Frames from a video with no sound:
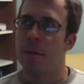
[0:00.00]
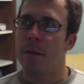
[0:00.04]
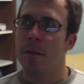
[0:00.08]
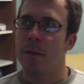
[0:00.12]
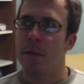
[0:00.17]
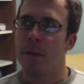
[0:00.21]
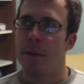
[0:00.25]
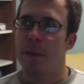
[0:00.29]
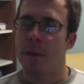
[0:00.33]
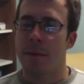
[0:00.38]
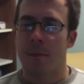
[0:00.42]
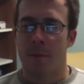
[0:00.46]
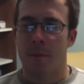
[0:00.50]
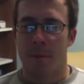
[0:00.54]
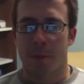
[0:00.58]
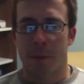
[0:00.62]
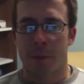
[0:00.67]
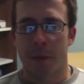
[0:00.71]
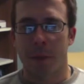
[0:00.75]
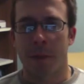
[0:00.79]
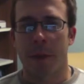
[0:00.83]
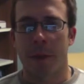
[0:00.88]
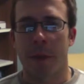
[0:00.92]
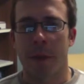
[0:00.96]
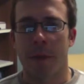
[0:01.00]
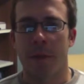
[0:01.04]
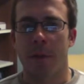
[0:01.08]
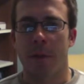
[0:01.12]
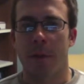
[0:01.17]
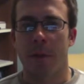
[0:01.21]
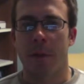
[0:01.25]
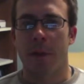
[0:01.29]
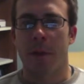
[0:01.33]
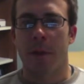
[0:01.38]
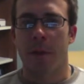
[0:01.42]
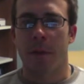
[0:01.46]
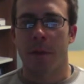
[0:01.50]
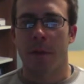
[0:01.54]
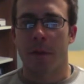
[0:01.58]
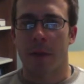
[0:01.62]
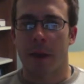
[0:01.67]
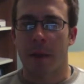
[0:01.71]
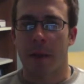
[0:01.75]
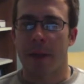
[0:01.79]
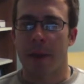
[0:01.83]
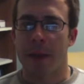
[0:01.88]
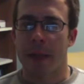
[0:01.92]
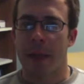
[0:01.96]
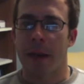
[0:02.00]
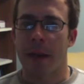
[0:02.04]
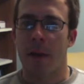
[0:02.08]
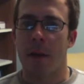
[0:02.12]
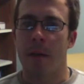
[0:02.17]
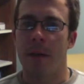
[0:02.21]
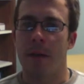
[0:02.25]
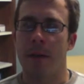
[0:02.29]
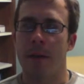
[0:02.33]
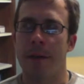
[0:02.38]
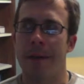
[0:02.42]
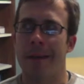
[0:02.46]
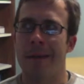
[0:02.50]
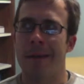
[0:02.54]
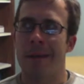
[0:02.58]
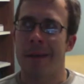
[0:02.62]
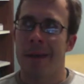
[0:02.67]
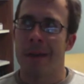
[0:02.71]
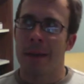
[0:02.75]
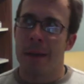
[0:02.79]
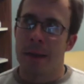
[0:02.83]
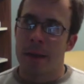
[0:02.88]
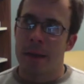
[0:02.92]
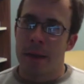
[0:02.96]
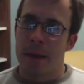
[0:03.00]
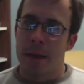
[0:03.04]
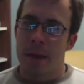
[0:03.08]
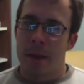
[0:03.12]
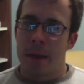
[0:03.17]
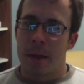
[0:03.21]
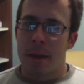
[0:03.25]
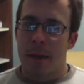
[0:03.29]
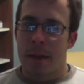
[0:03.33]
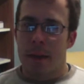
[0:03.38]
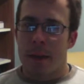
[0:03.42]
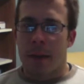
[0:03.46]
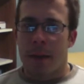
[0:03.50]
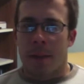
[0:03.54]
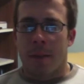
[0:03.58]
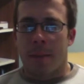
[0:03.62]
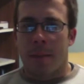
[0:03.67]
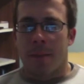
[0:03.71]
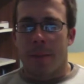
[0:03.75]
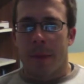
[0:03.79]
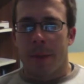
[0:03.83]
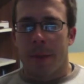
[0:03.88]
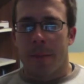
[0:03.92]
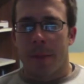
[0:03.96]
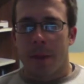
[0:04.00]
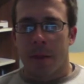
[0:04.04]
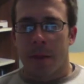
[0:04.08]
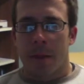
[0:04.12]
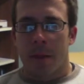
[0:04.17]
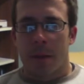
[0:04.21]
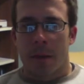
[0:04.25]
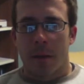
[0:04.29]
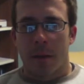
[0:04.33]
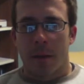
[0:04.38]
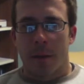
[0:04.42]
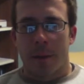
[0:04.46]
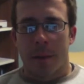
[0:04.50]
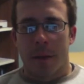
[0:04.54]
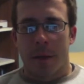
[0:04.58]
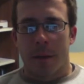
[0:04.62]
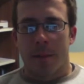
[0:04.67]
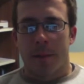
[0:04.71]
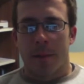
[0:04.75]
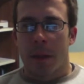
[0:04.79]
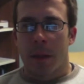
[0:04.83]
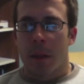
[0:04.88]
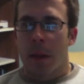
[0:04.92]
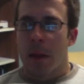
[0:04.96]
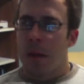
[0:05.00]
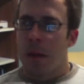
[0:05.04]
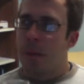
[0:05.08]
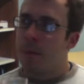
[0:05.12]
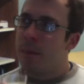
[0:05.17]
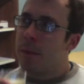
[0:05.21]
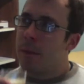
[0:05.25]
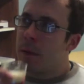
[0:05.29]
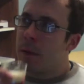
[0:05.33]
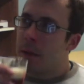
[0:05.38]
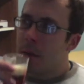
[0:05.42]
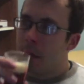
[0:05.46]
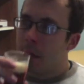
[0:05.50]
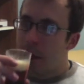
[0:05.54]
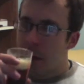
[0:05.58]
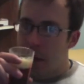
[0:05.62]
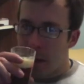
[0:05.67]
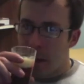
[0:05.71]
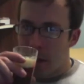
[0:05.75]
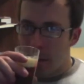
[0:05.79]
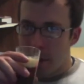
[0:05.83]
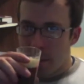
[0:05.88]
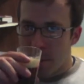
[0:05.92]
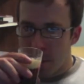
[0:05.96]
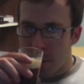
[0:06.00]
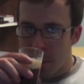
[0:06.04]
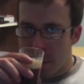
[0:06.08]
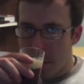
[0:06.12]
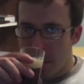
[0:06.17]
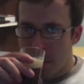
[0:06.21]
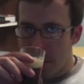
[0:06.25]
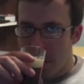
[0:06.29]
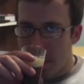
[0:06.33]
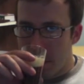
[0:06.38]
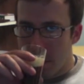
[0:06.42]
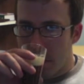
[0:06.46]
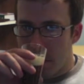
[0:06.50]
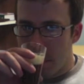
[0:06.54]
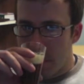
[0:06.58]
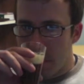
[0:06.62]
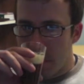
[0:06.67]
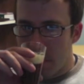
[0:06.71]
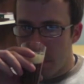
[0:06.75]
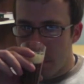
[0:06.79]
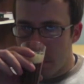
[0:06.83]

Almost some fruit notes though coming out, maybe a little bit of plum.